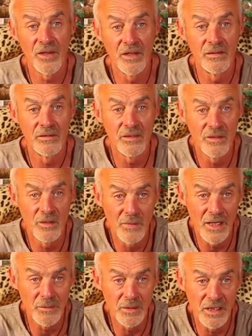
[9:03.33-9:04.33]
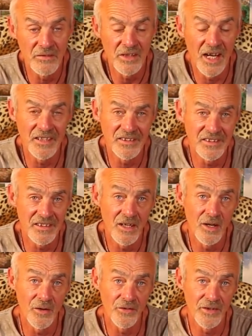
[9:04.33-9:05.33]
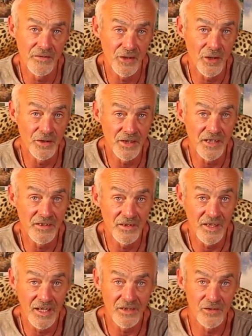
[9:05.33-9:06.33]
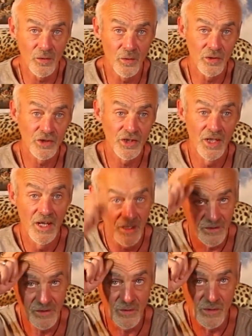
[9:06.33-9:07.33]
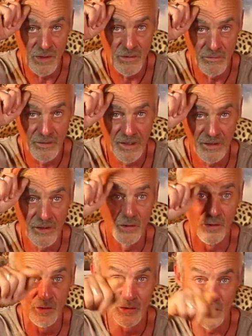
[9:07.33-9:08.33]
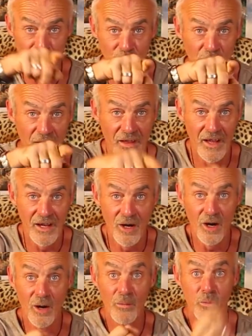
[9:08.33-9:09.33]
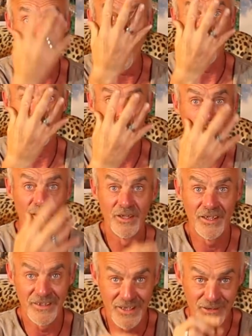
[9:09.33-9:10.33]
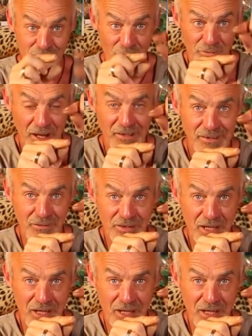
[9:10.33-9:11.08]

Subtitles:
to maybe even 80 yards if you've got a decent head torch. As soon as you flick the torch on where they are, woof, this reflective